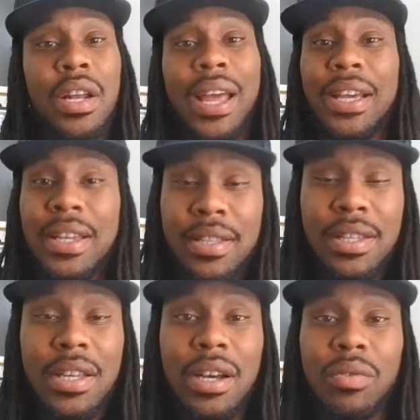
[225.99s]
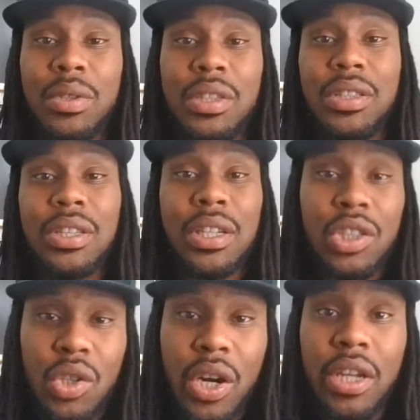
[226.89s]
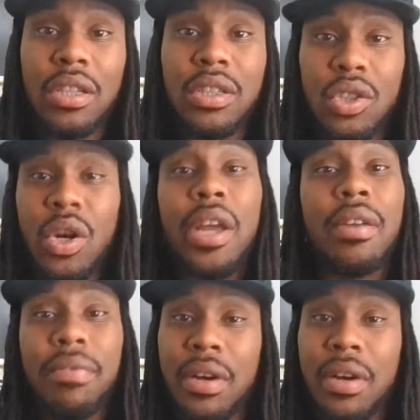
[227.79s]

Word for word: like an ETF, which is an exchange traded